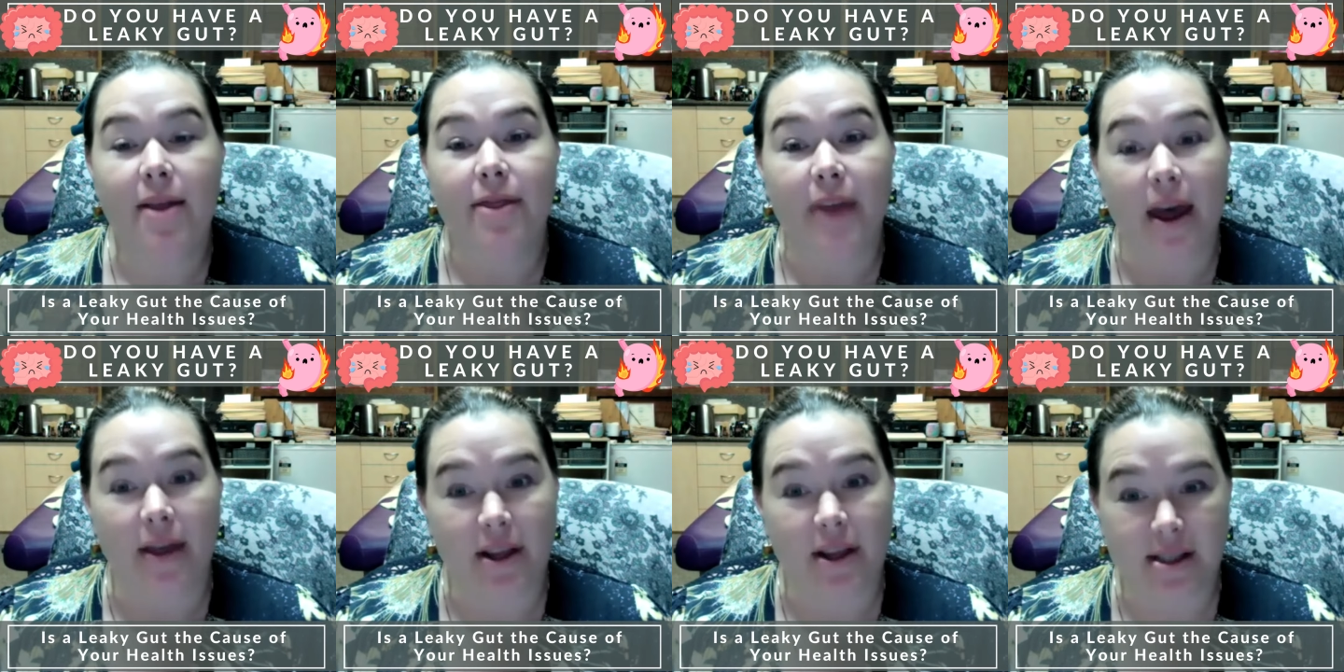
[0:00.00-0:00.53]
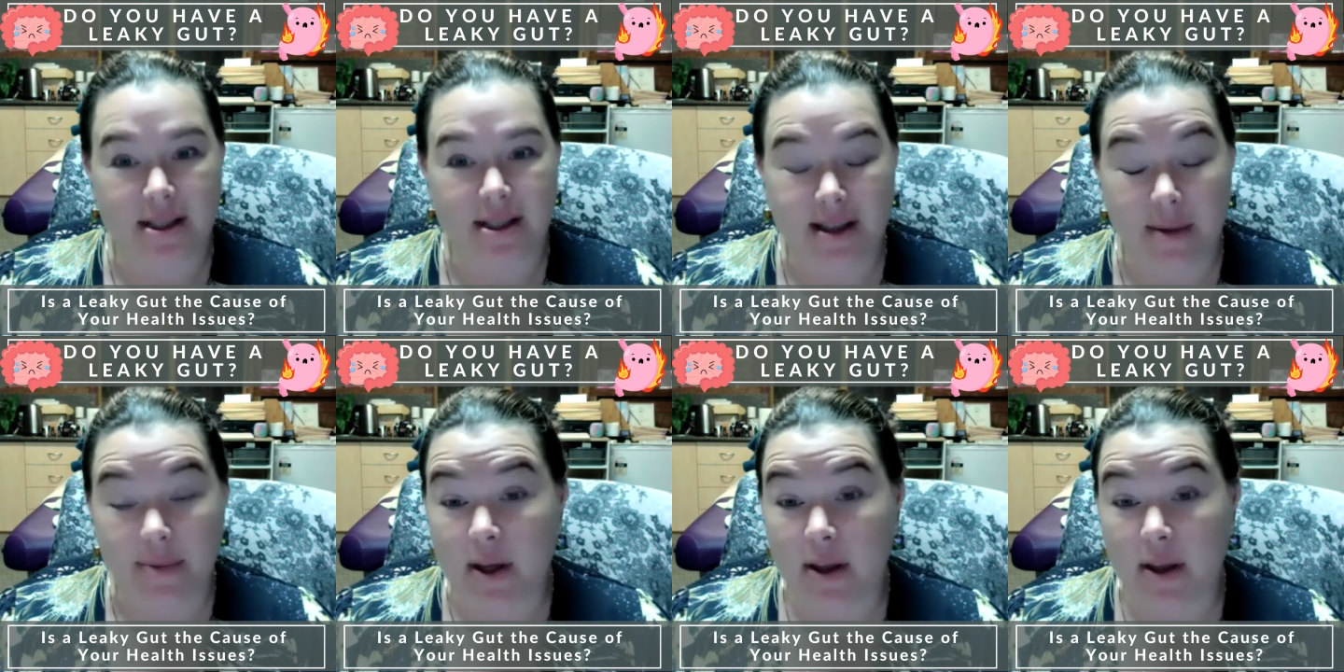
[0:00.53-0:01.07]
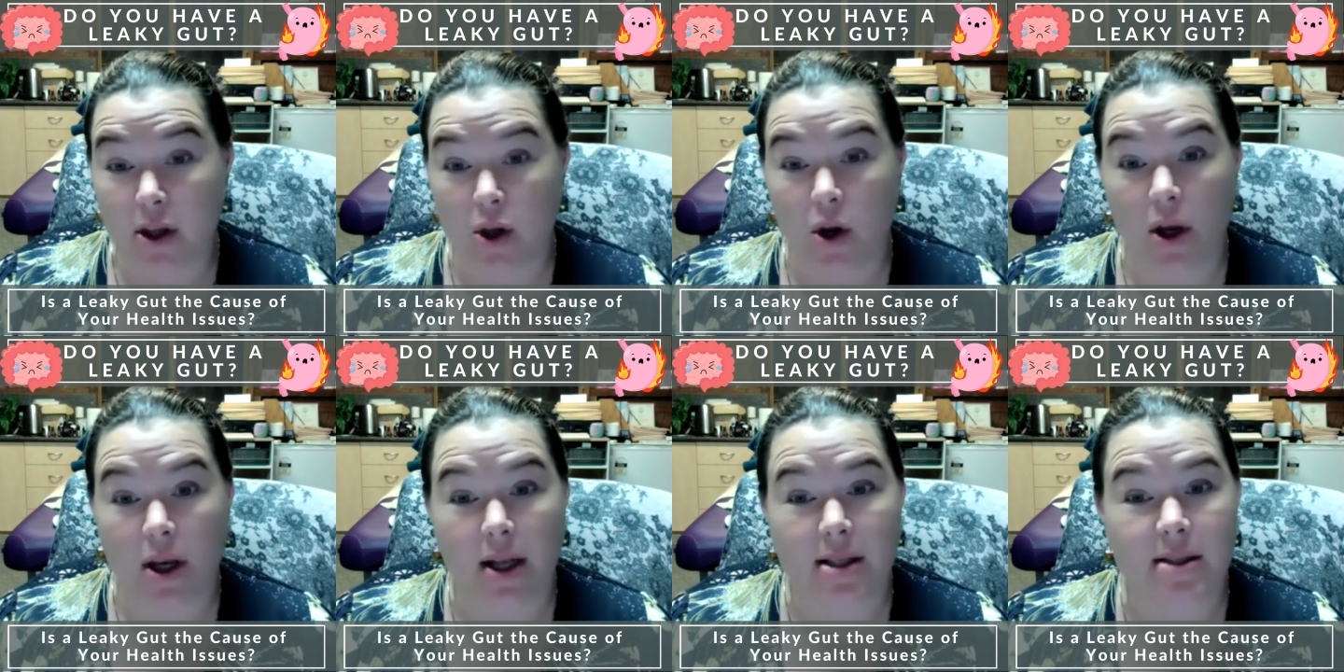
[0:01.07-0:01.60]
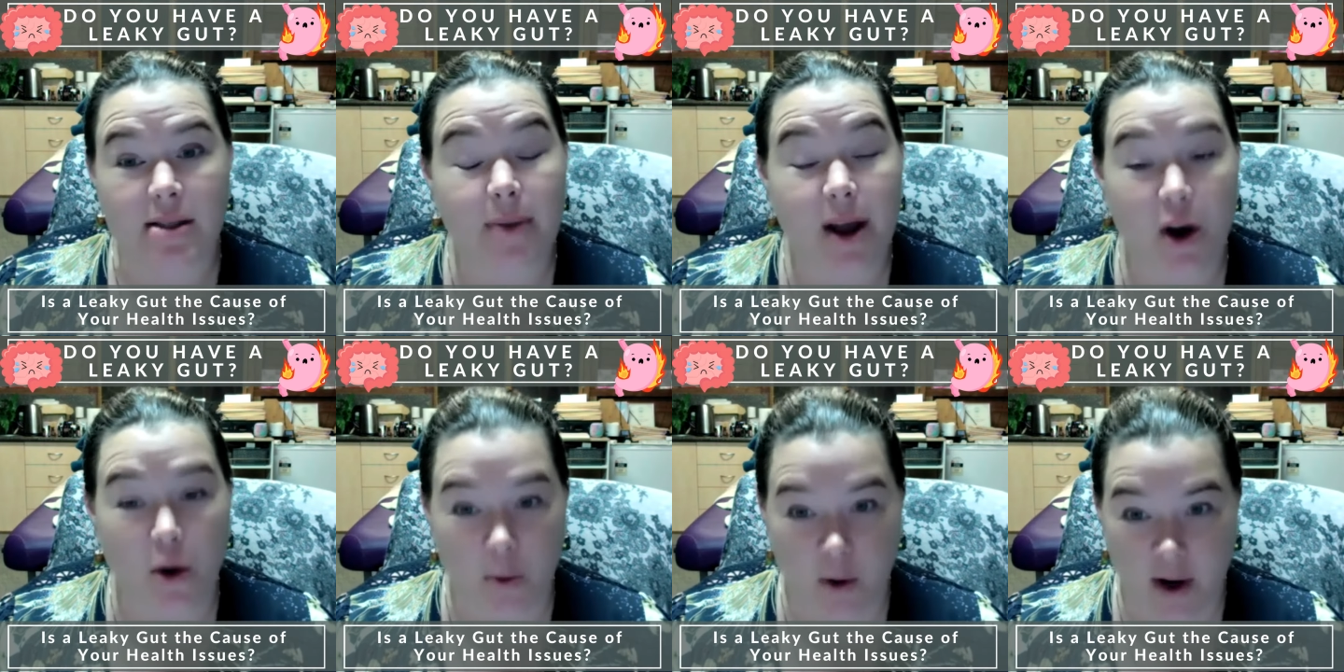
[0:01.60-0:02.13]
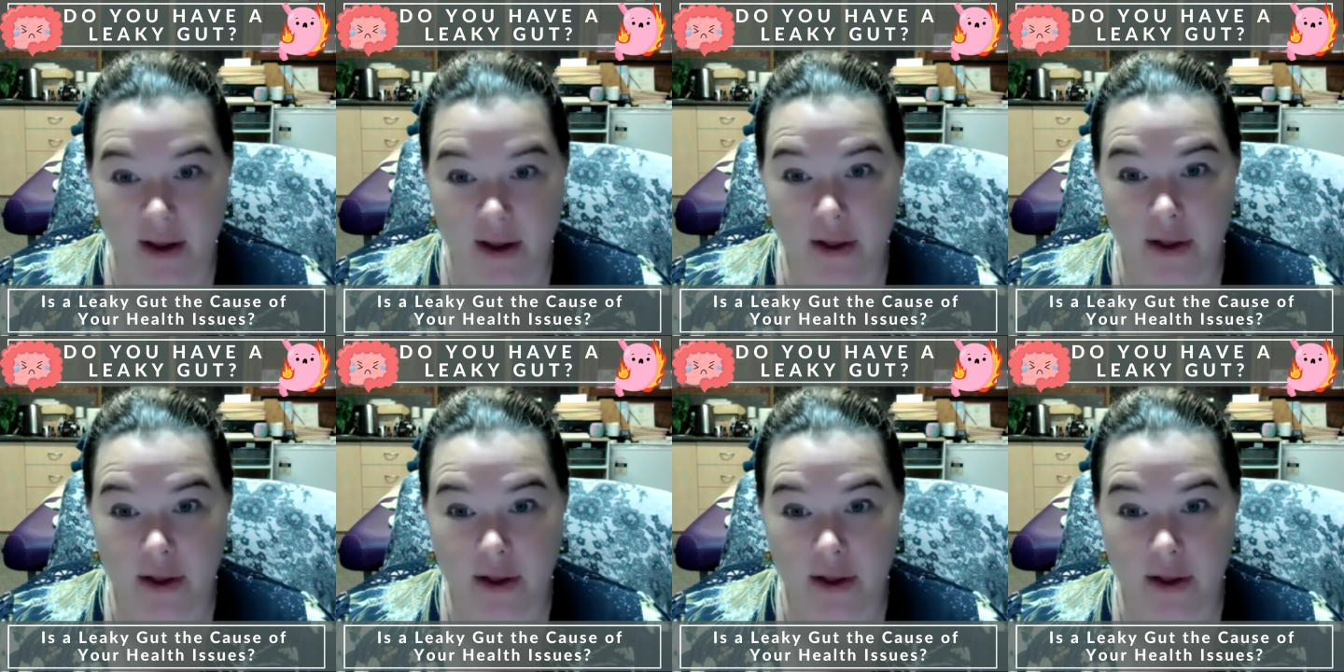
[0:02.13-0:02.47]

then this is something that you can get some help with.